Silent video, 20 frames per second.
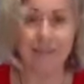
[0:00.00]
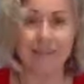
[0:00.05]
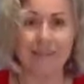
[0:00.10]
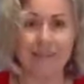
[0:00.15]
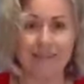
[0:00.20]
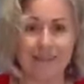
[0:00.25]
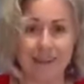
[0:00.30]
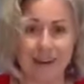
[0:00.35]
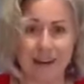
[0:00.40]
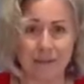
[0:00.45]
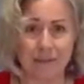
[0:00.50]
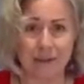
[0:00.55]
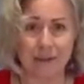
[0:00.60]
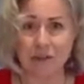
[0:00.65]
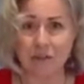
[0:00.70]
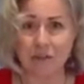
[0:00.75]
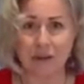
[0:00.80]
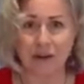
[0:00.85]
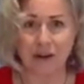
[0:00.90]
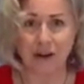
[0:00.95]
You get
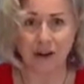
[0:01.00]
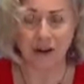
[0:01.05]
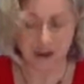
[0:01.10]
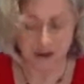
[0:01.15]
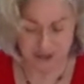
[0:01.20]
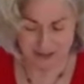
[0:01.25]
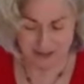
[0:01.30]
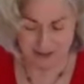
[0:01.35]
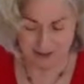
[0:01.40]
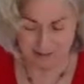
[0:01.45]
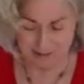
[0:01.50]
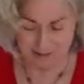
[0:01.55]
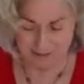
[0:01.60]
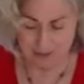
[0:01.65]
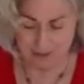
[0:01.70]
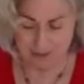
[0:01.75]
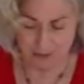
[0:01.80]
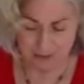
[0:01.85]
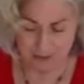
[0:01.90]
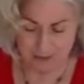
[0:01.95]
much better close-ups, I
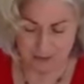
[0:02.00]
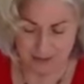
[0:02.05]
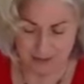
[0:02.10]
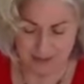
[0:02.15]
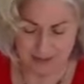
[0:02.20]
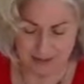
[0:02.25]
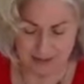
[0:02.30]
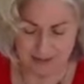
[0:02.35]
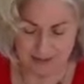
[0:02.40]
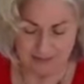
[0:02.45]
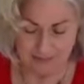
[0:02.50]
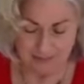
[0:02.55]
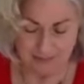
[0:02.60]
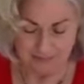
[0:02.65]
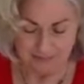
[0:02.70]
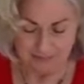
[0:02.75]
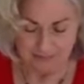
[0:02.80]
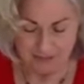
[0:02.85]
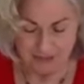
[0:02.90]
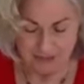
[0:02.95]
promise.
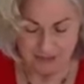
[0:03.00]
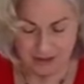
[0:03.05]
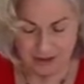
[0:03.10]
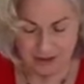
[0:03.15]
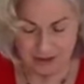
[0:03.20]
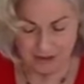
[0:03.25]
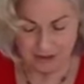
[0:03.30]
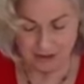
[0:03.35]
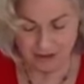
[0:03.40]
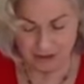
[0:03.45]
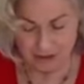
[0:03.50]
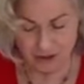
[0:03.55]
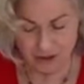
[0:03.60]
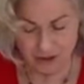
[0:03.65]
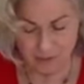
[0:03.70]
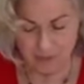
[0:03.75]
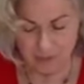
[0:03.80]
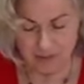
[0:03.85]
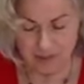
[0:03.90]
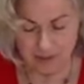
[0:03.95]
So
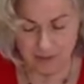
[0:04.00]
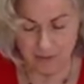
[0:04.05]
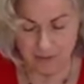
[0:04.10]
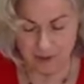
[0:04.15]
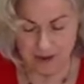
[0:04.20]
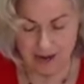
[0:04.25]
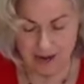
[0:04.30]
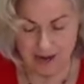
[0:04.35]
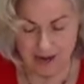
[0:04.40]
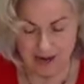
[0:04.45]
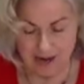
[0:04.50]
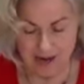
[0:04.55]
chopping away.